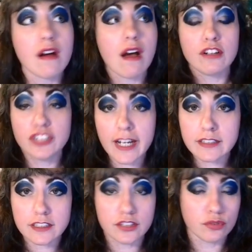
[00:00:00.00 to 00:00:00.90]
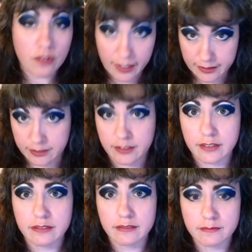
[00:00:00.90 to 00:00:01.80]
Jesus Christ.
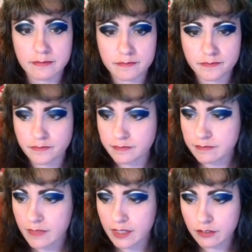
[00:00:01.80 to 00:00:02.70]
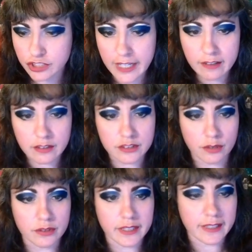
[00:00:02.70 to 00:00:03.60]
J.R.
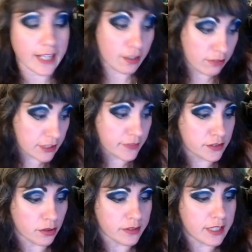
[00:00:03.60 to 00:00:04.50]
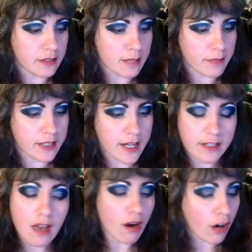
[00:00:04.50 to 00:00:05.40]
Tolkien and Christopher Tolkien, I might add,
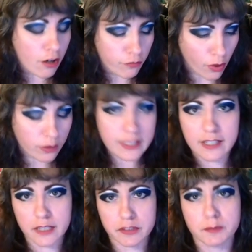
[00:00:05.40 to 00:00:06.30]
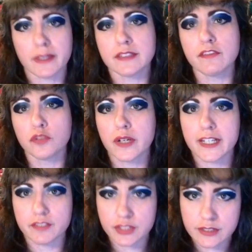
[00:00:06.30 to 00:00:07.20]
are rolling in their respective
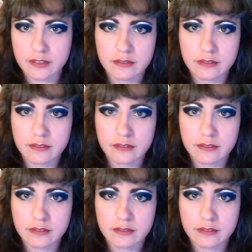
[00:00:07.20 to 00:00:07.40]
graves.